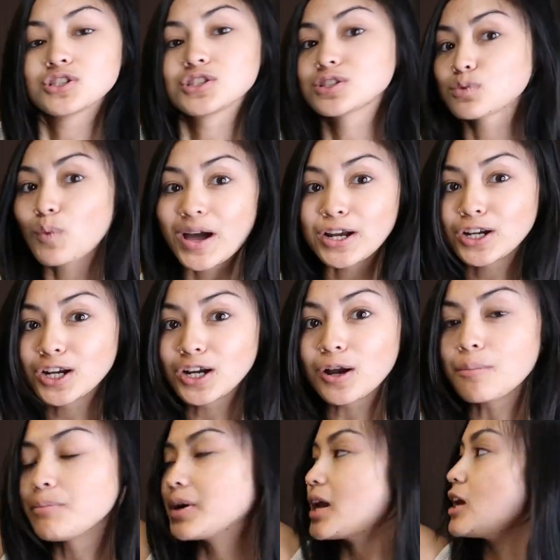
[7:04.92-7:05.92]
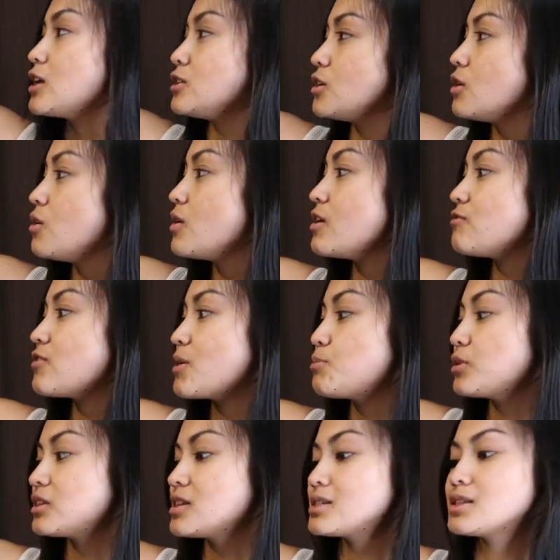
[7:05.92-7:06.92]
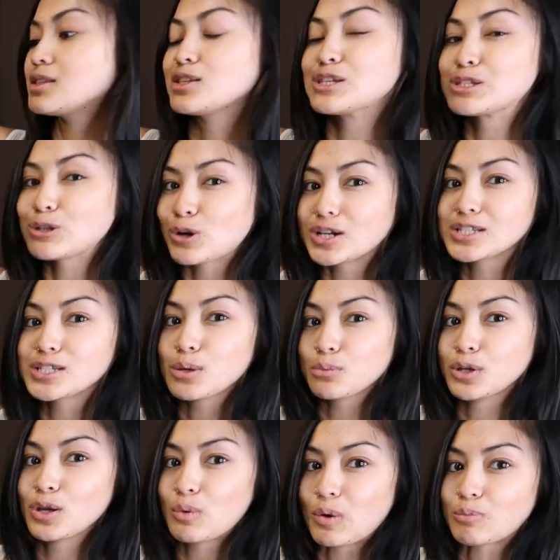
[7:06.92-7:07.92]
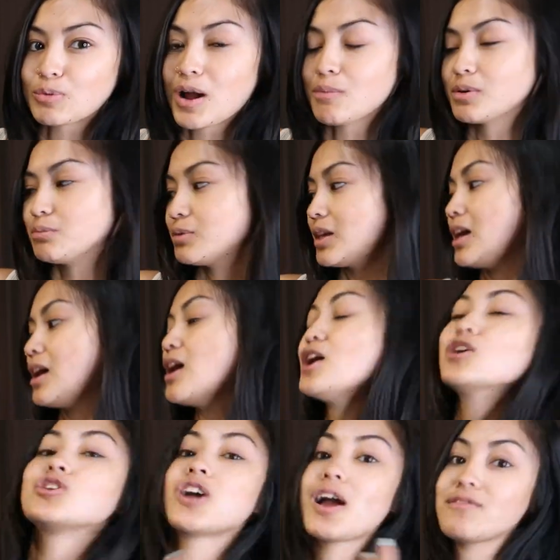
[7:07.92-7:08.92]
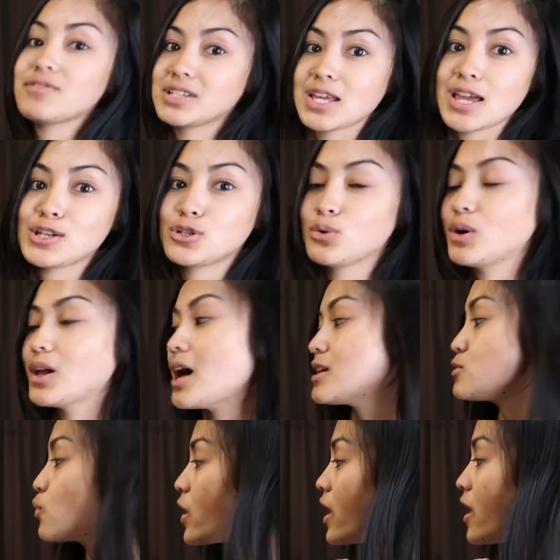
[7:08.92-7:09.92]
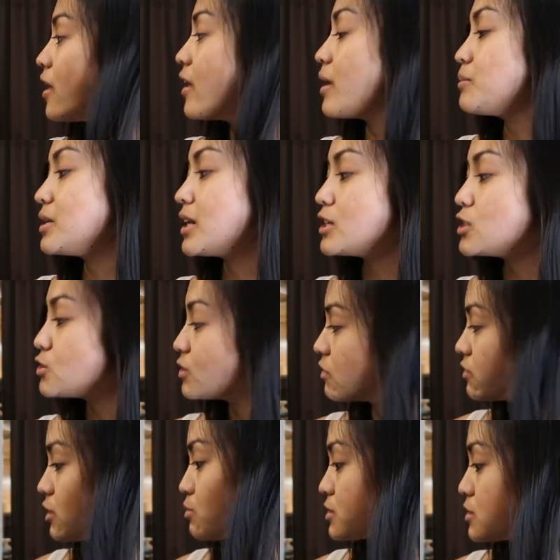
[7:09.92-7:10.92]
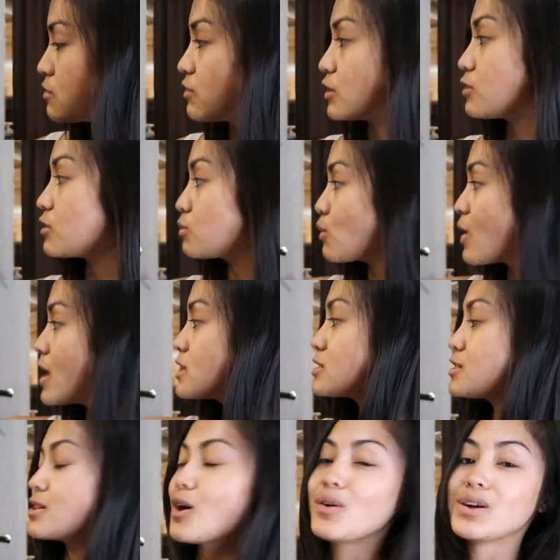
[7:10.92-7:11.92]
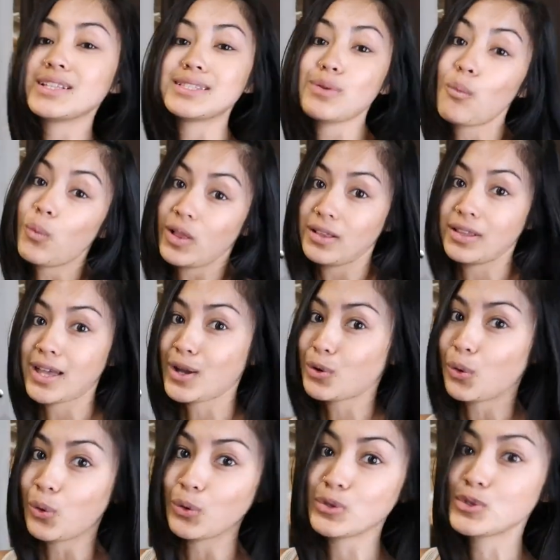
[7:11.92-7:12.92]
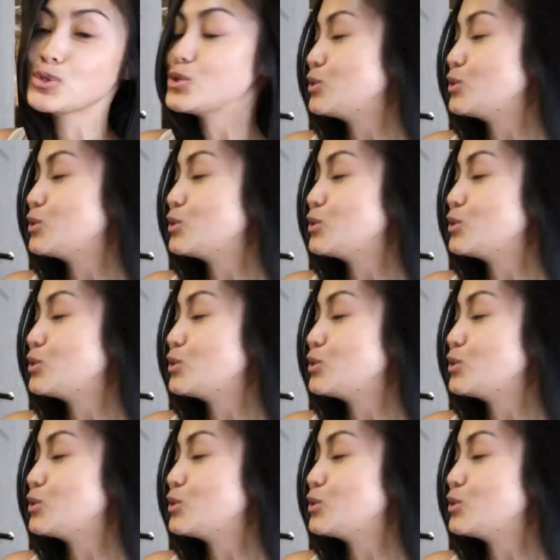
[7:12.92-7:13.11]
sweater, but I know if I put this in the store, somebody will probably gravitate to it as well. I mean, I do live in the Pacific Northwest, so it will get cold